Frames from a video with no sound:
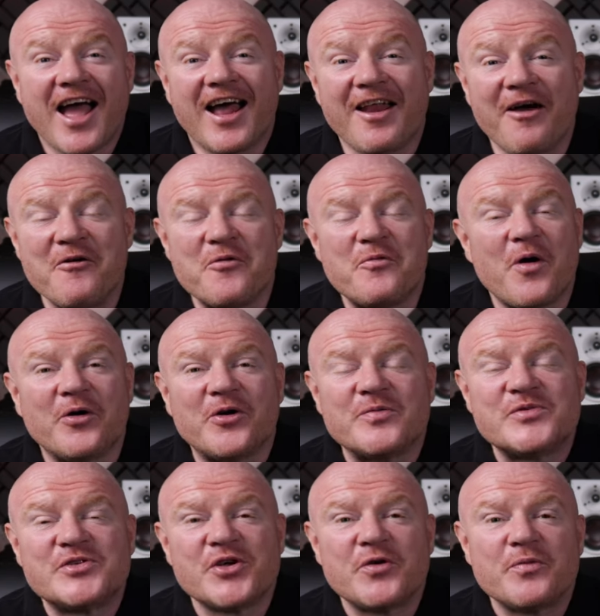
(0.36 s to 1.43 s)
Hello,
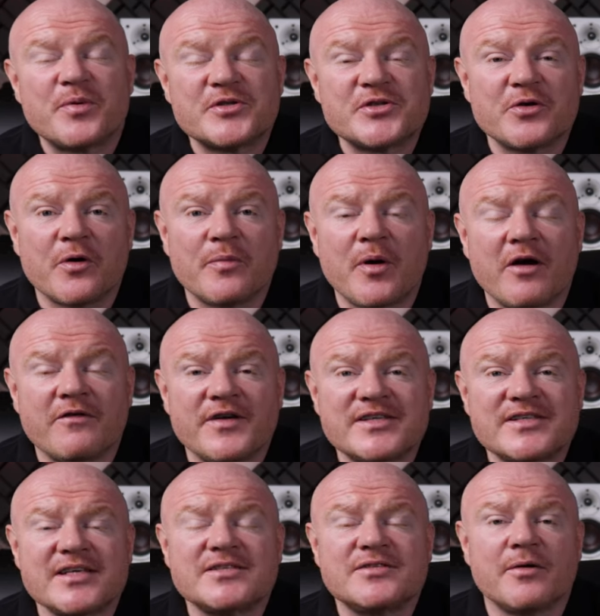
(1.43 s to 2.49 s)
welcome to Pursuit a
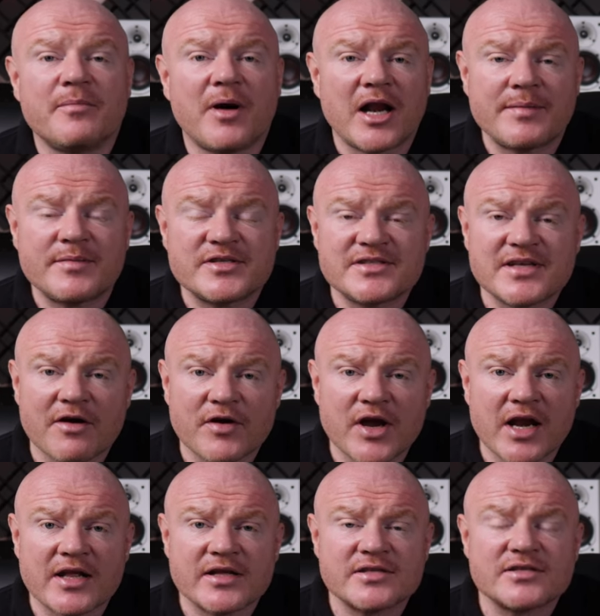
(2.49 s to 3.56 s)
Perfect System. My name is
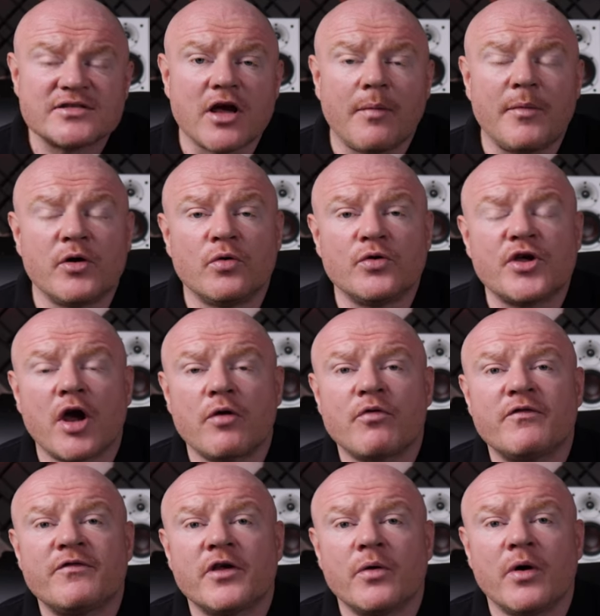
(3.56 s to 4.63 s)
Terry Ellis. I'm an audio
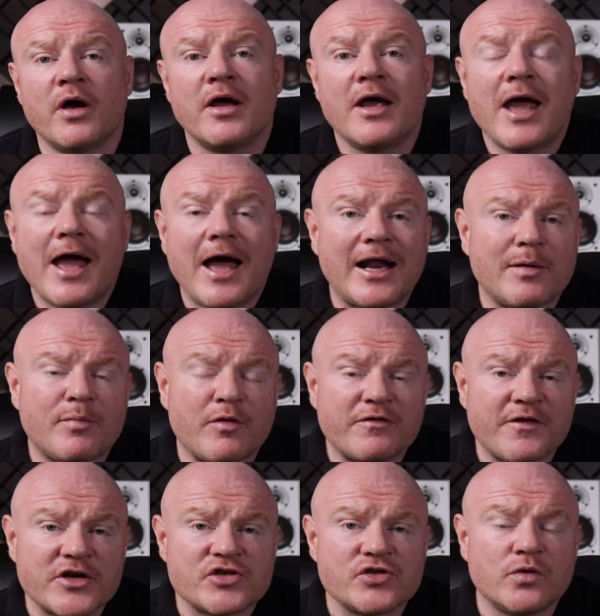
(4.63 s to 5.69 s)
reviewer and a
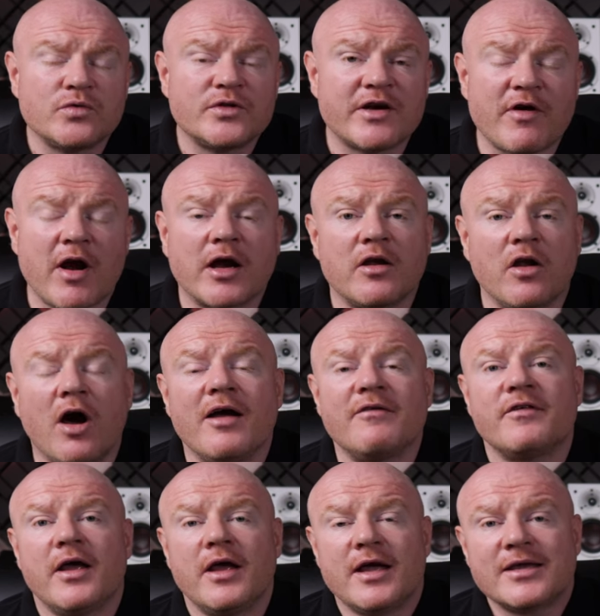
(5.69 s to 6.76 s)
professional Dirac
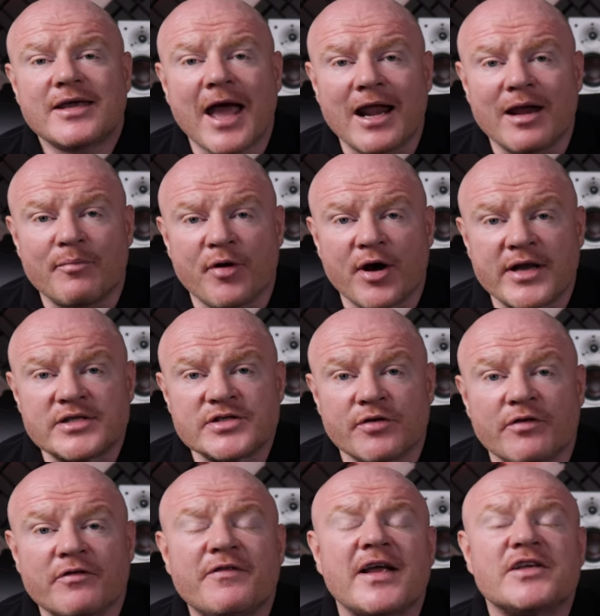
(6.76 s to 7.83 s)
Live
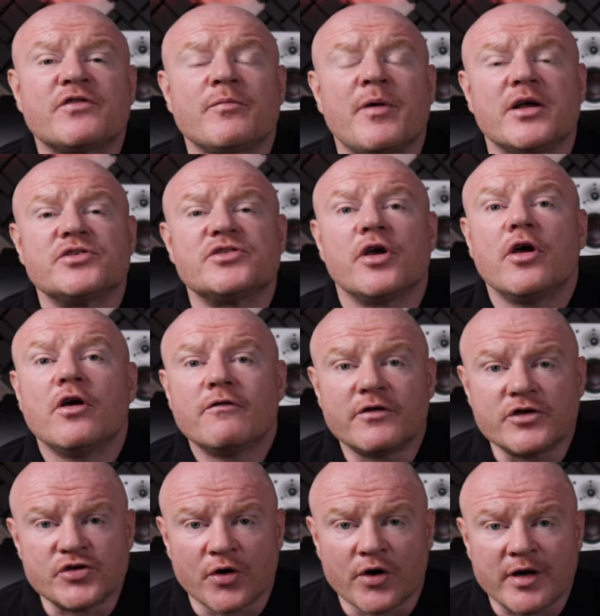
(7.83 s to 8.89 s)
Calibrator. And thanks very much
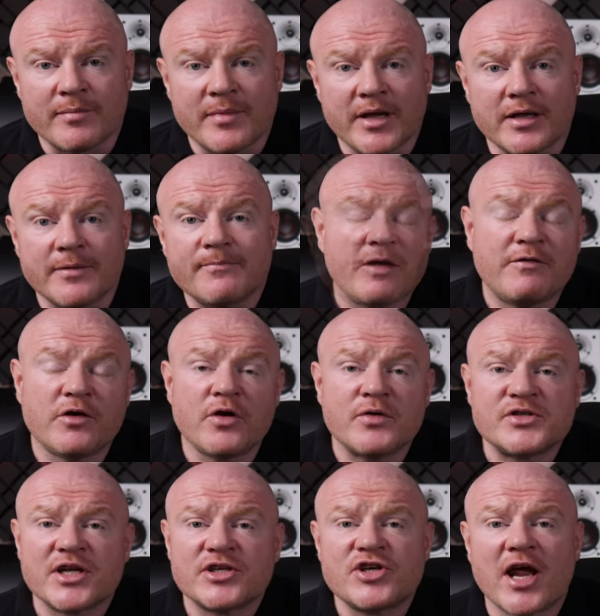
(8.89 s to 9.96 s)
for joining me. If you're
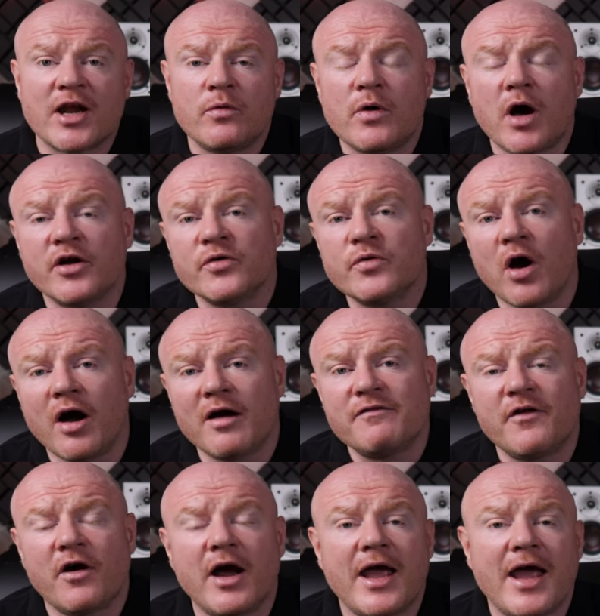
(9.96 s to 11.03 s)
new to the channel, I do
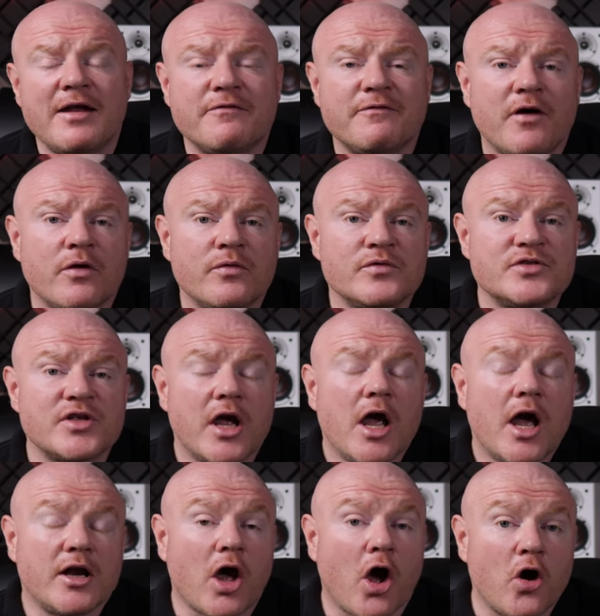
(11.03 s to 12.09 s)
hi-fi, headphones
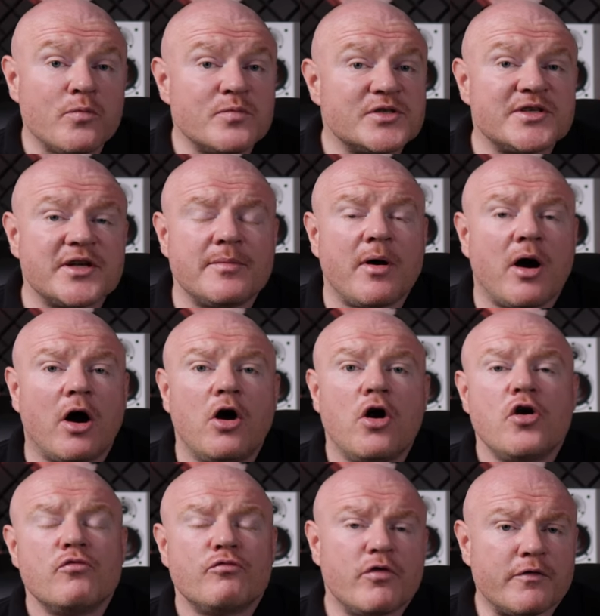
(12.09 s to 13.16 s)
and home cinema
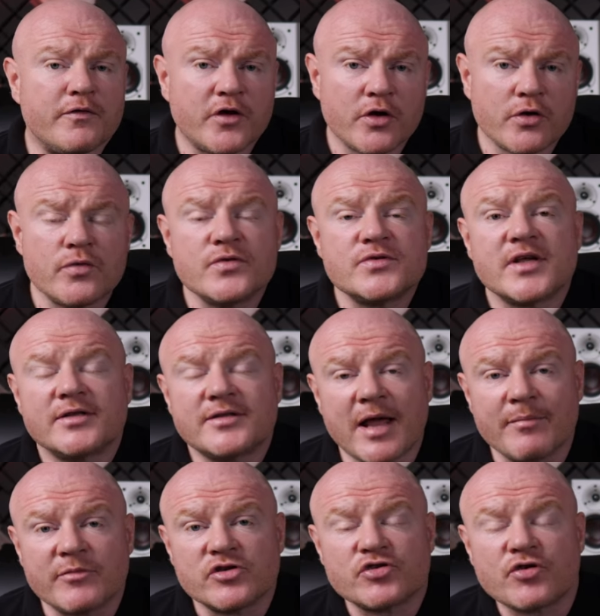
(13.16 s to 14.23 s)
reviews,
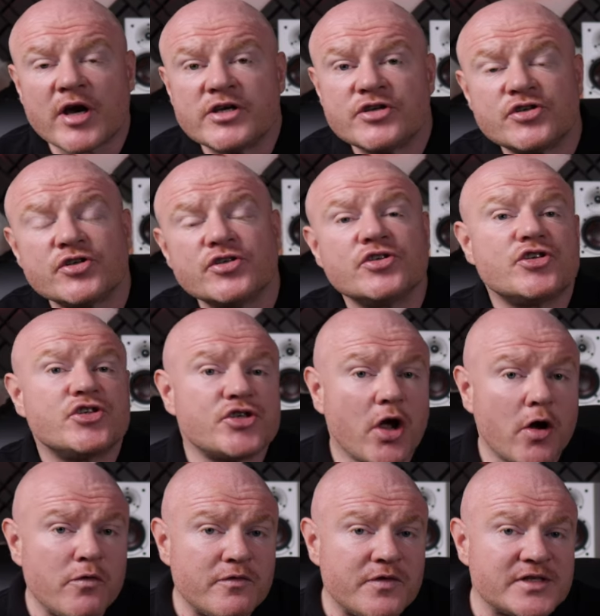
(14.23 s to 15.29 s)
demonstrations,
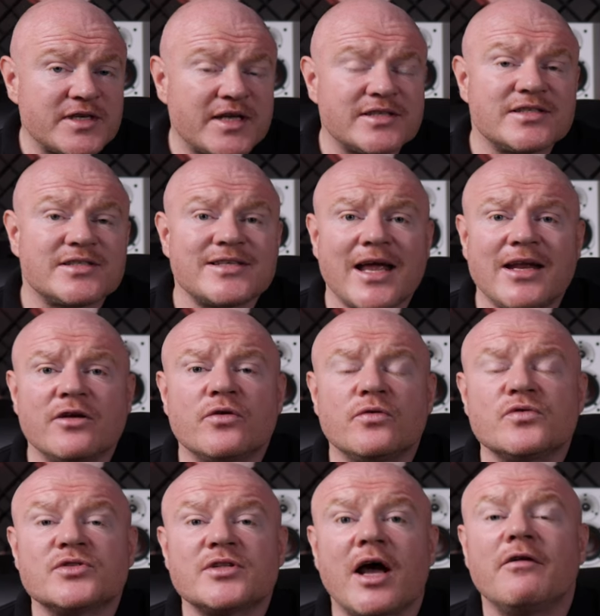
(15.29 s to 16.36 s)
show visits,
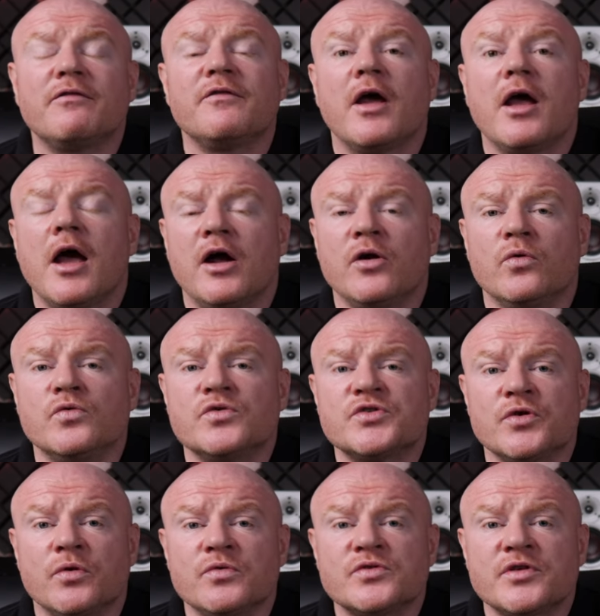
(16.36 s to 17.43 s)
technical stuff and all
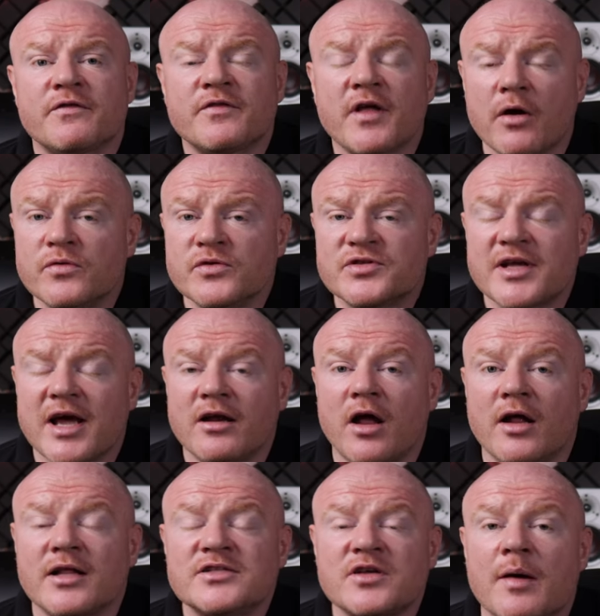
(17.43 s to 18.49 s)
sorts. So if those sound
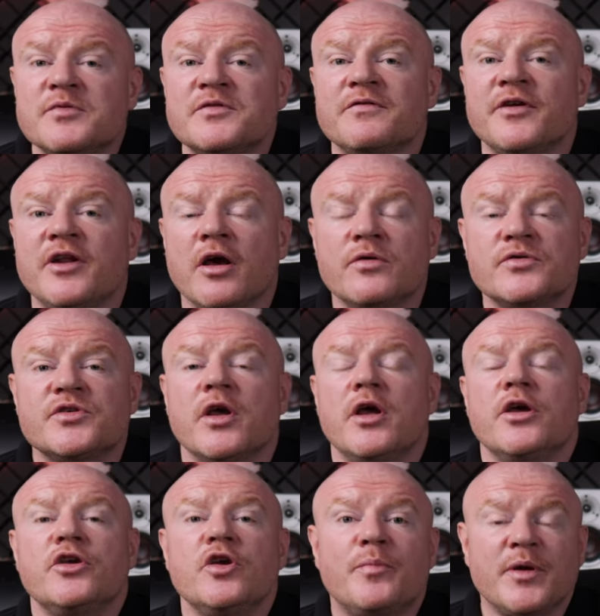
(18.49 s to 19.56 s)
like the types of videos
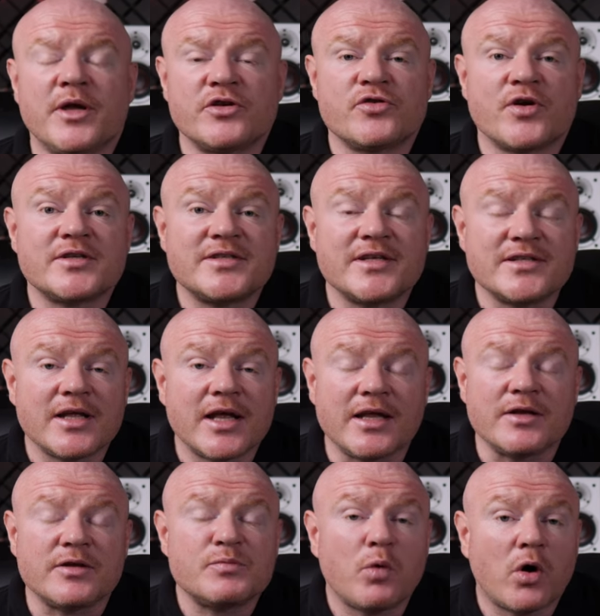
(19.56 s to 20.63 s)
you'd be interested
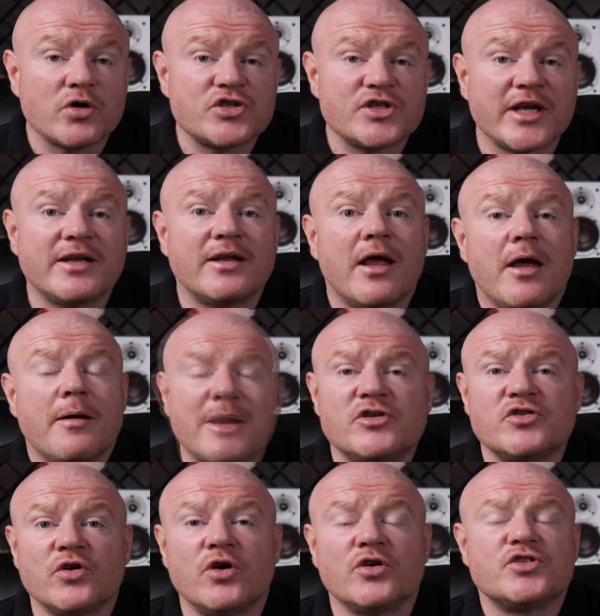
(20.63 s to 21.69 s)
in watching, make
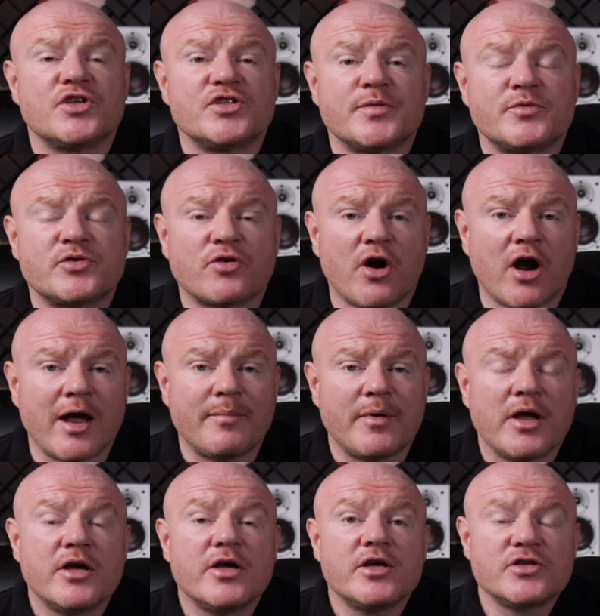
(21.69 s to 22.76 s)
sure to
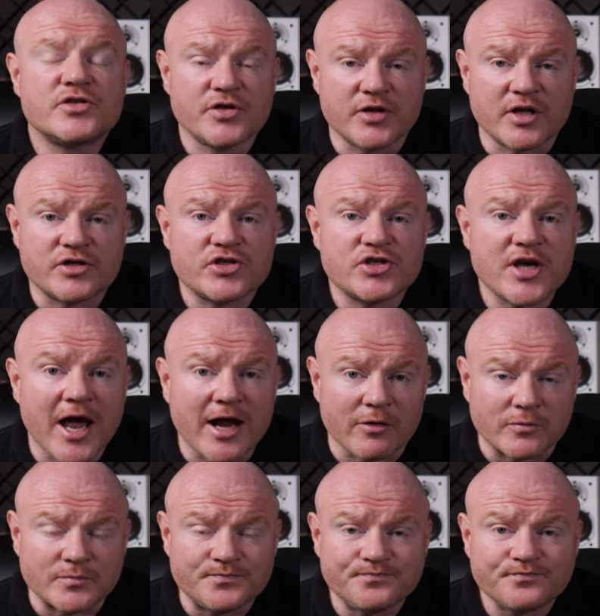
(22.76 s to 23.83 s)
subscribe to the
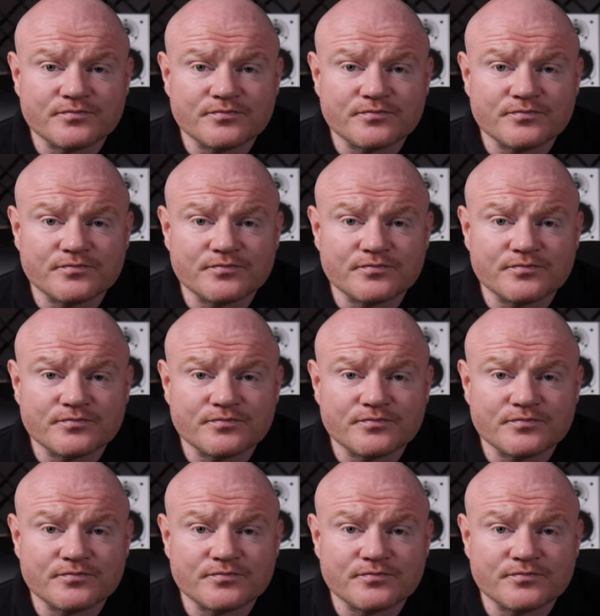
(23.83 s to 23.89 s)
channel.